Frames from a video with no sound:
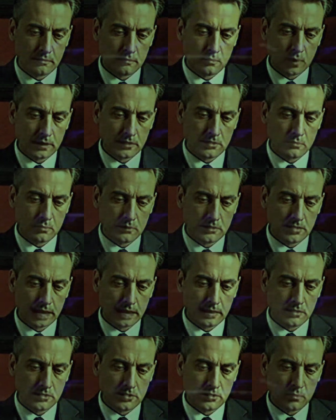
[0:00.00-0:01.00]
West was
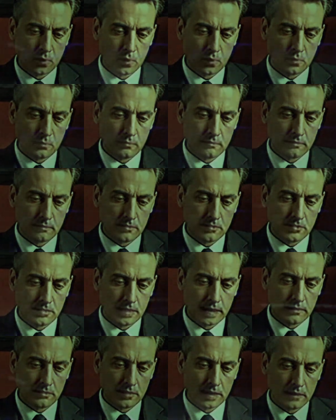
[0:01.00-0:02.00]
then a small,
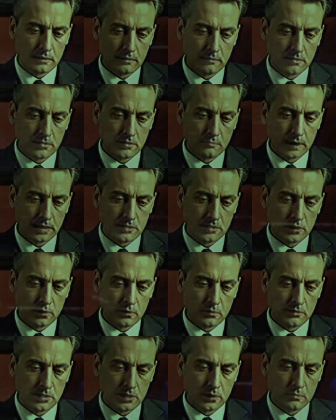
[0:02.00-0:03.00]
slender,
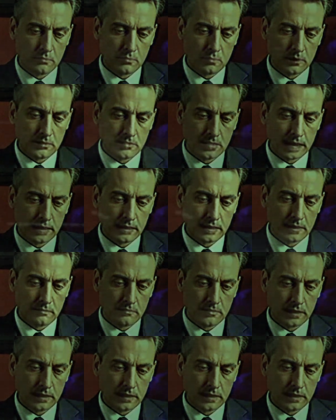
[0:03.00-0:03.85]
spectacled youth with delicate